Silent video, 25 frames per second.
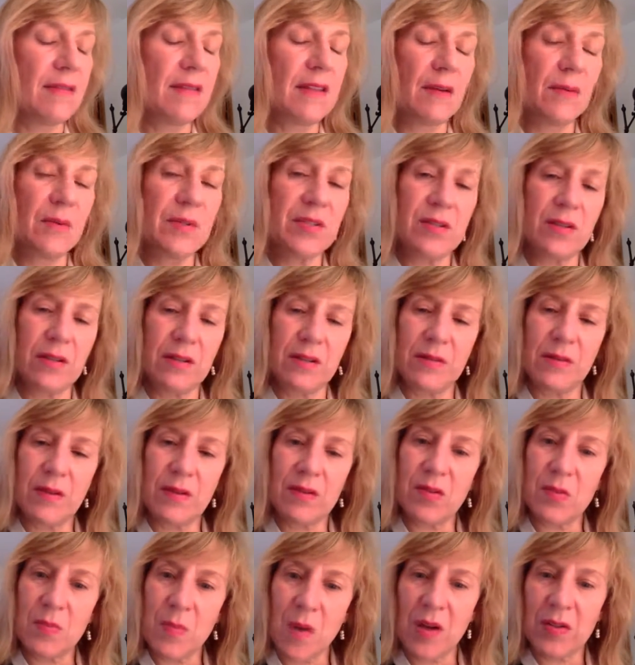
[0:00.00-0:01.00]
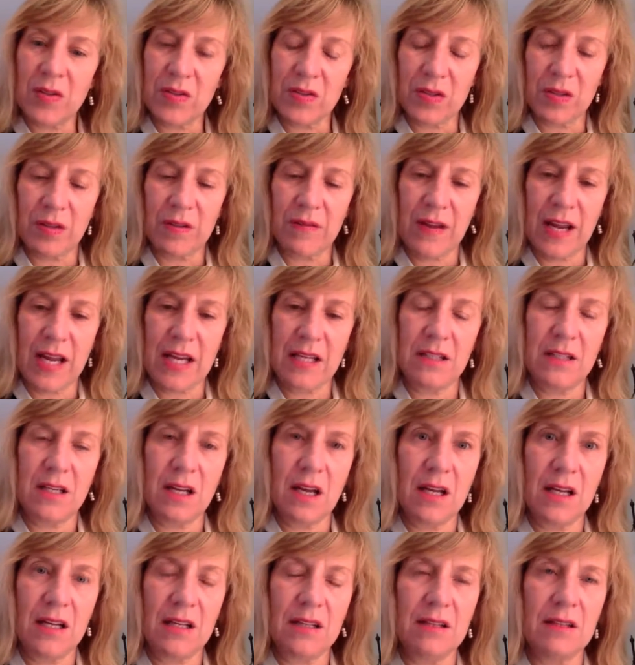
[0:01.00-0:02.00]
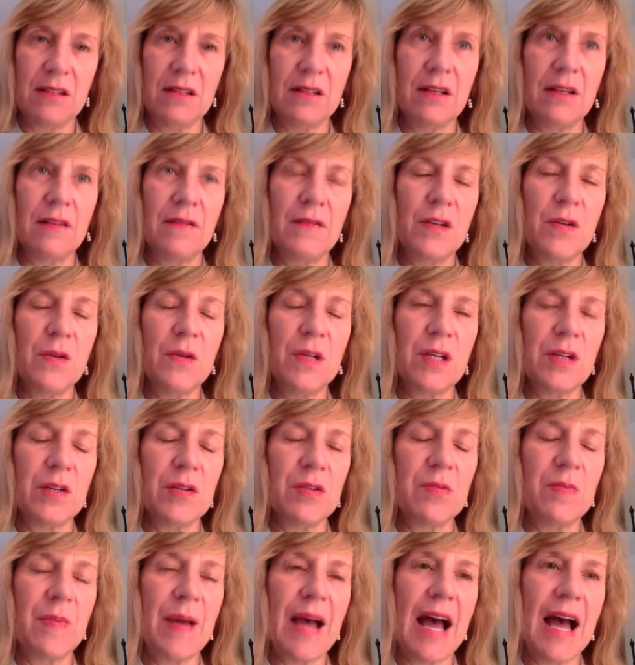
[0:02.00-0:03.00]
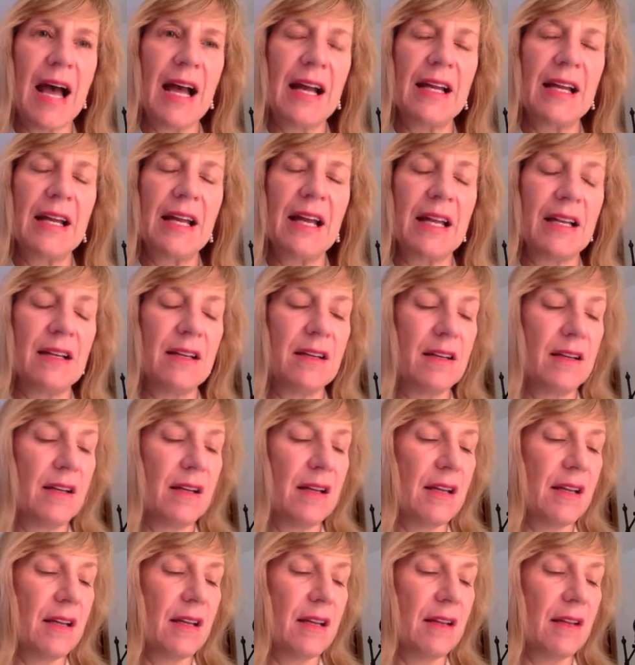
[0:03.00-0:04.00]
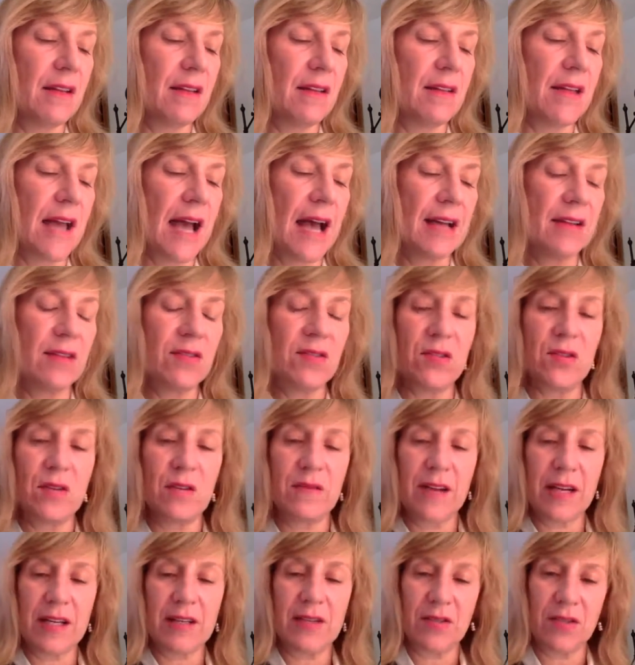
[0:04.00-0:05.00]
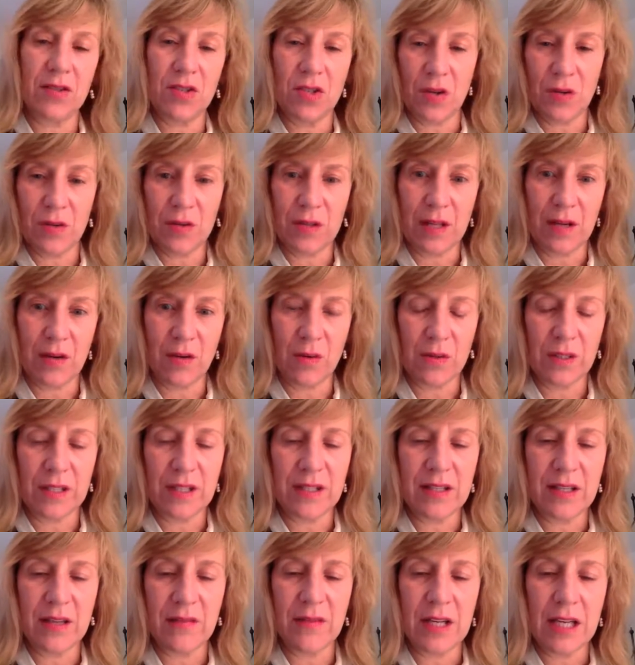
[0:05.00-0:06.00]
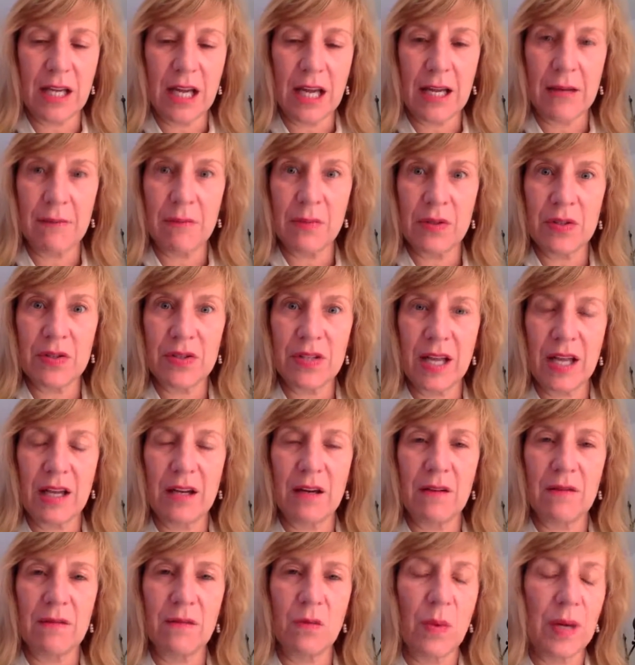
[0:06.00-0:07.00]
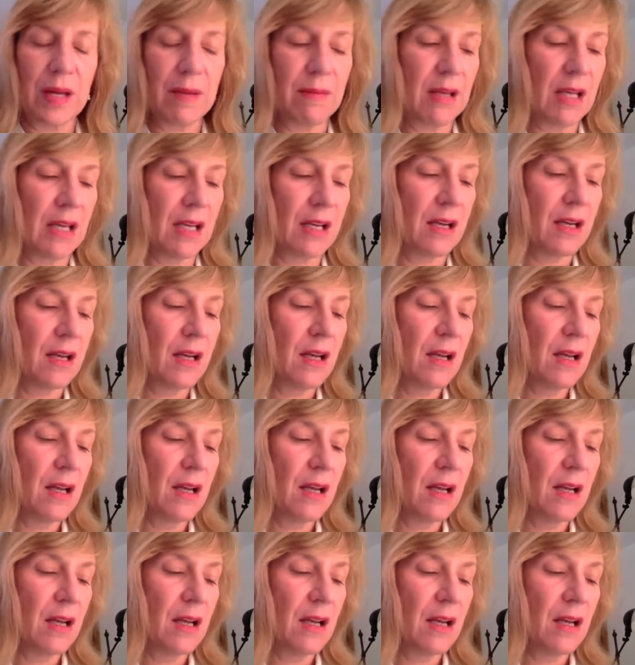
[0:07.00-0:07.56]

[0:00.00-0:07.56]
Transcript: was a small survey done a few years back, and that survey showed that only 78% of women